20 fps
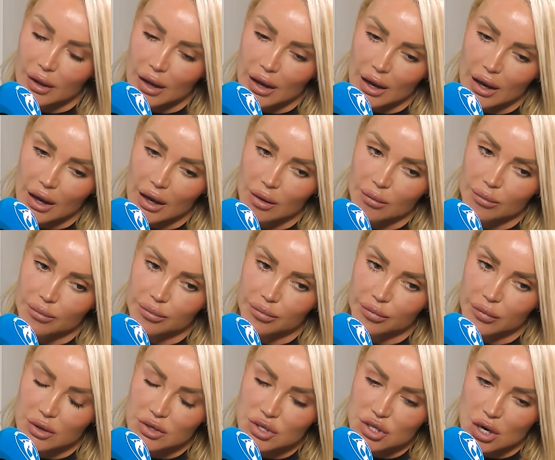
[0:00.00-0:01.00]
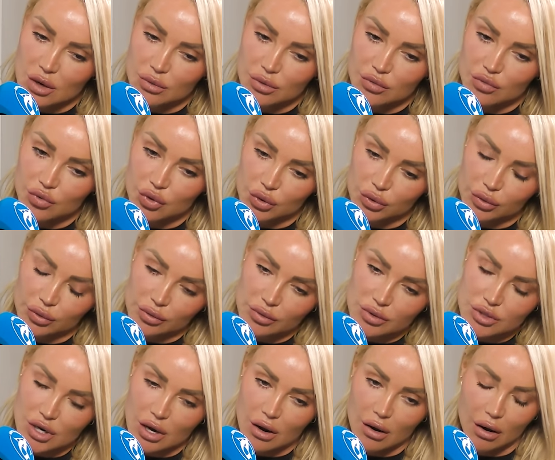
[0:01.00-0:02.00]
Um, so the
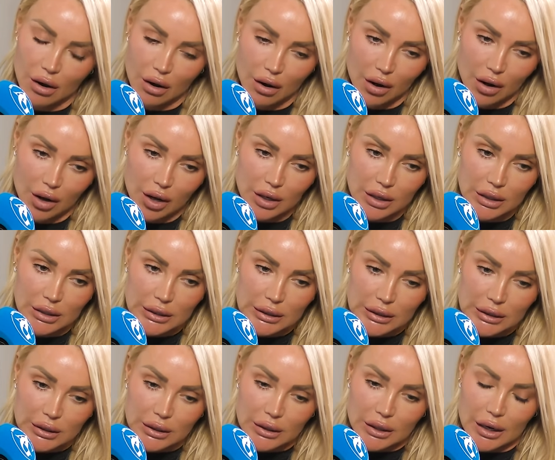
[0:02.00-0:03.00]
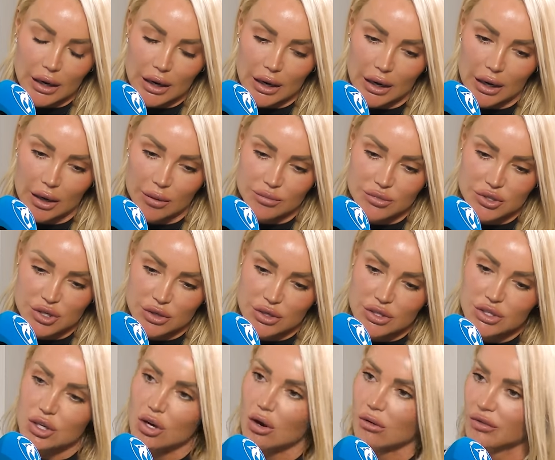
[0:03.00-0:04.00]
rules are um, so
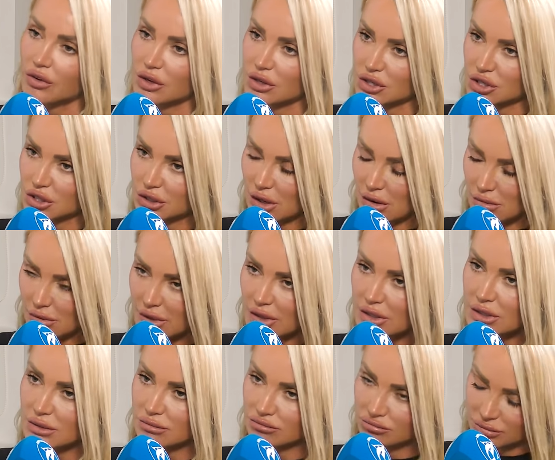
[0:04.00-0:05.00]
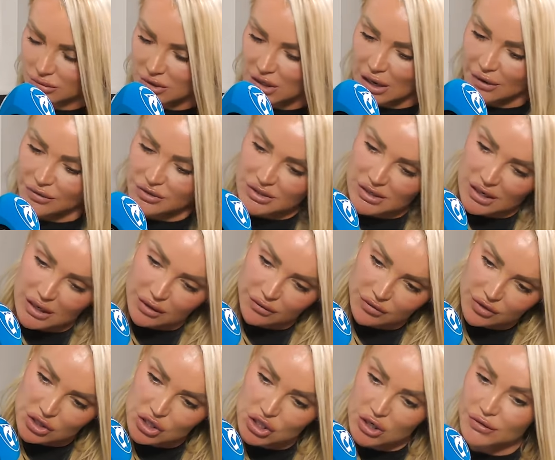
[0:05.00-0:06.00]
there's the obvious, you know, you you have to turn
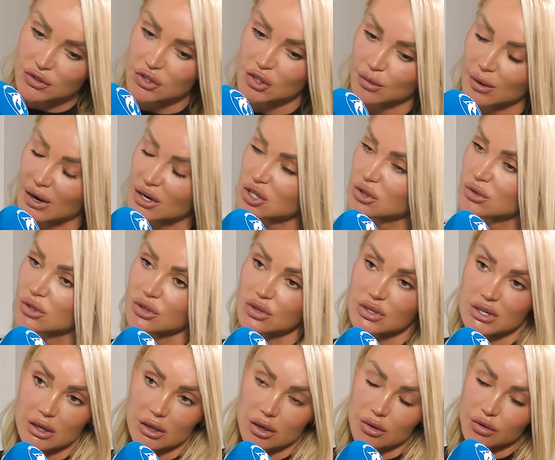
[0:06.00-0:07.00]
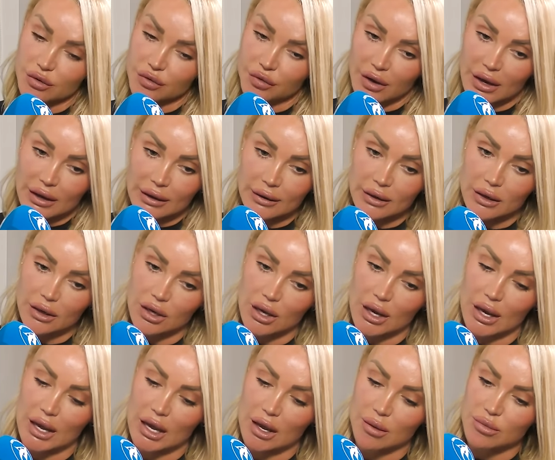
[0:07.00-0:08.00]
in for your shifts, otherwise you, you still owe the fee.
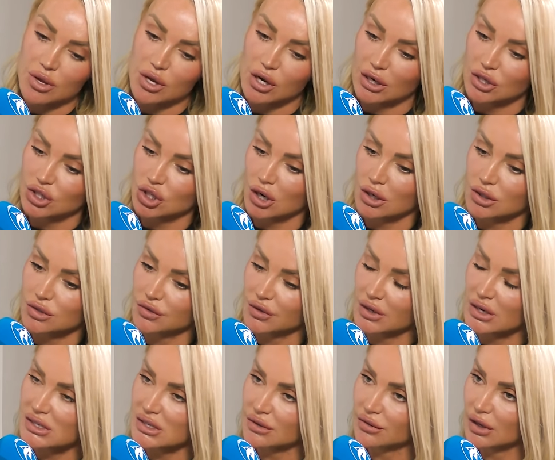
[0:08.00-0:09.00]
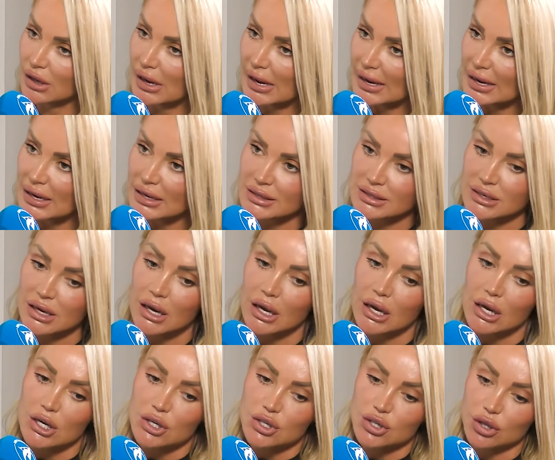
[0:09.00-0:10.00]
Um, you get charge fees if you're late.
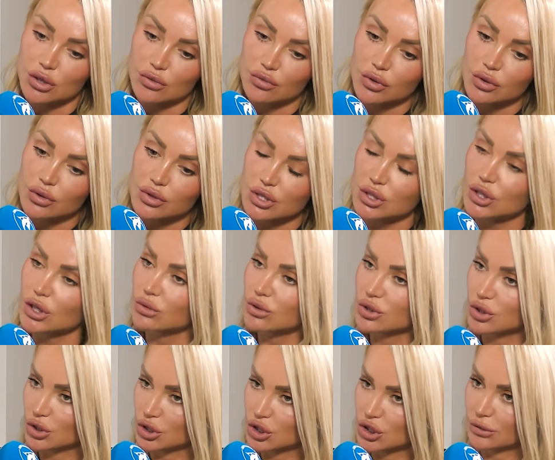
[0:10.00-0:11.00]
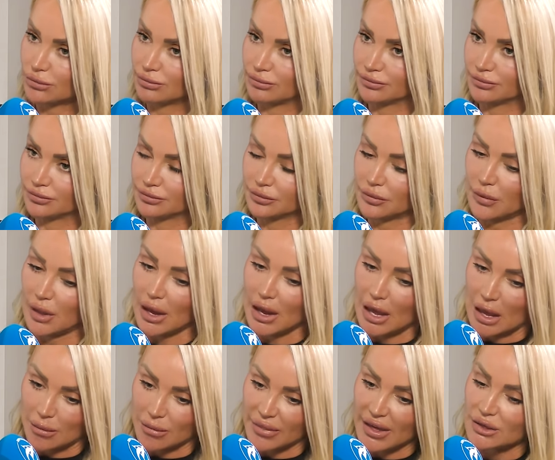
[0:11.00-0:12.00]
So the rules are no touching.
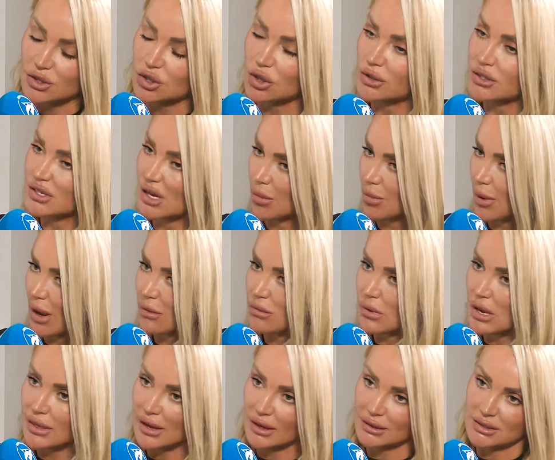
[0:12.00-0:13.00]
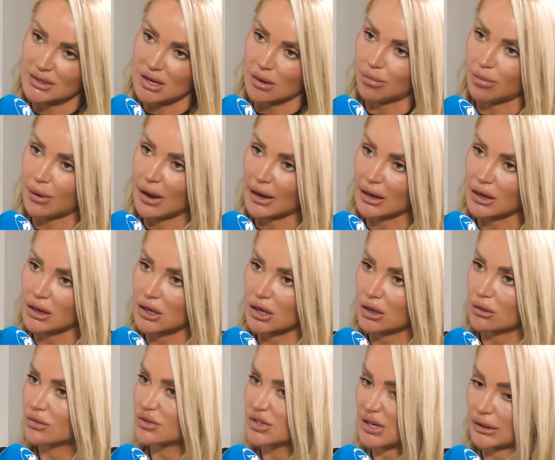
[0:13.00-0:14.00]
Um, that's not set by me. That's set by you
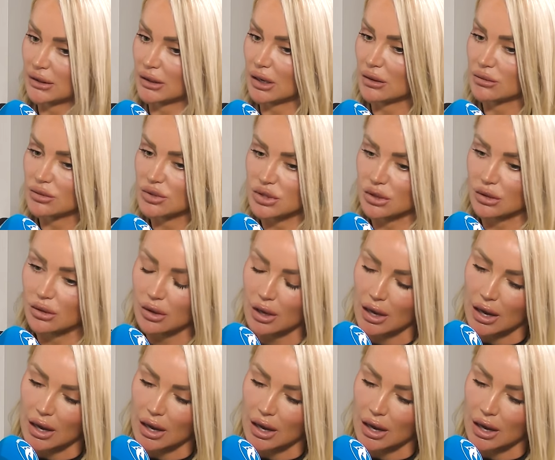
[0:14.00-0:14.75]
know, say the council.